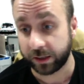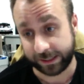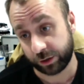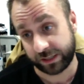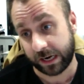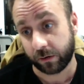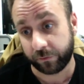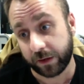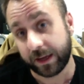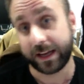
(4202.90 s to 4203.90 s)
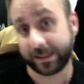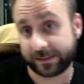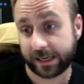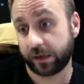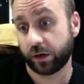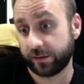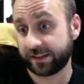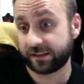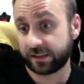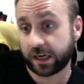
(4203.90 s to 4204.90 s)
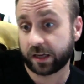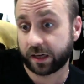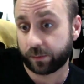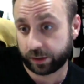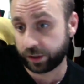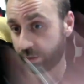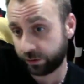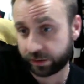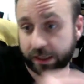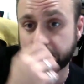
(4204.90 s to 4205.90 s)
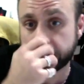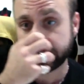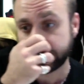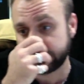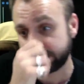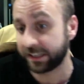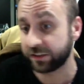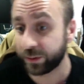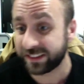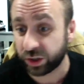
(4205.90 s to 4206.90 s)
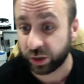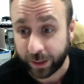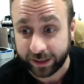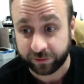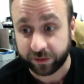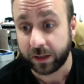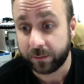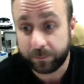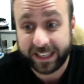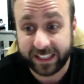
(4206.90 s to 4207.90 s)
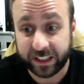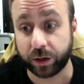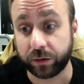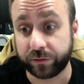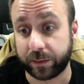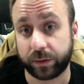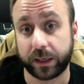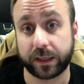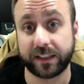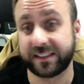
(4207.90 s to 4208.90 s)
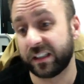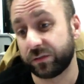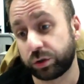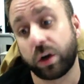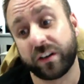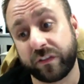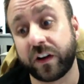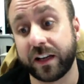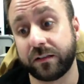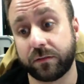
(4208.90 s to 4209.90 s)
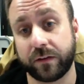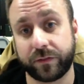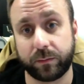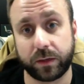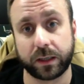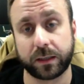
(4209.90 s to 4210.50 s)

yourself and say, look, this is the yarn that I want to use, can you make it? So that's always a good way of making your own fabric instead of trying to find the right fabric.